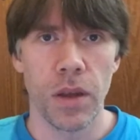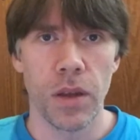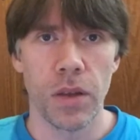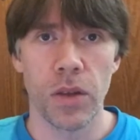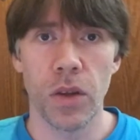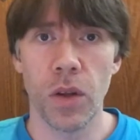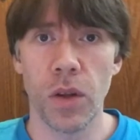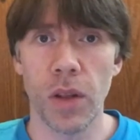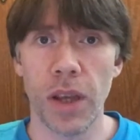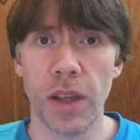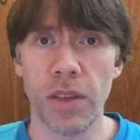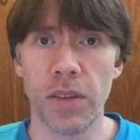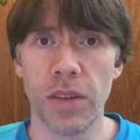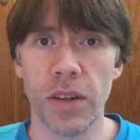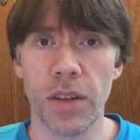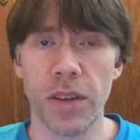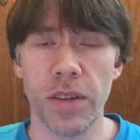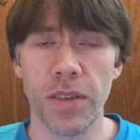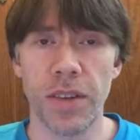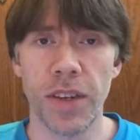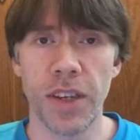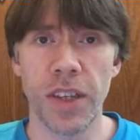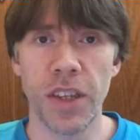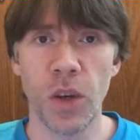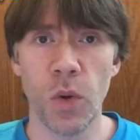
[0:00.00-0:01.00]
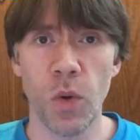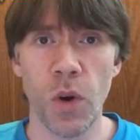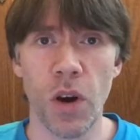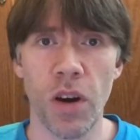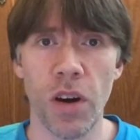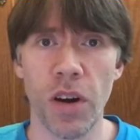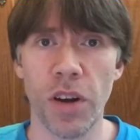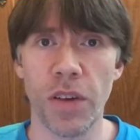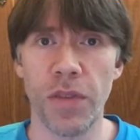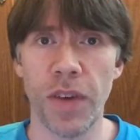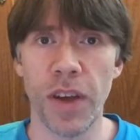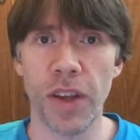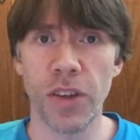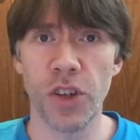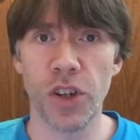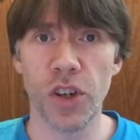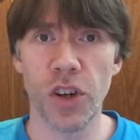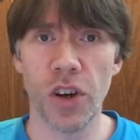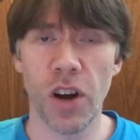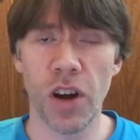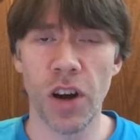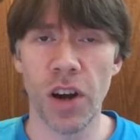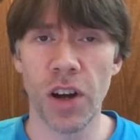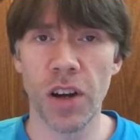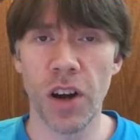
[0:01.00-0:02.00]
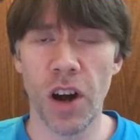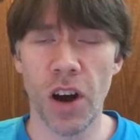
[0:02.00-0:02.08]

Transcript: So let's continue our adventure on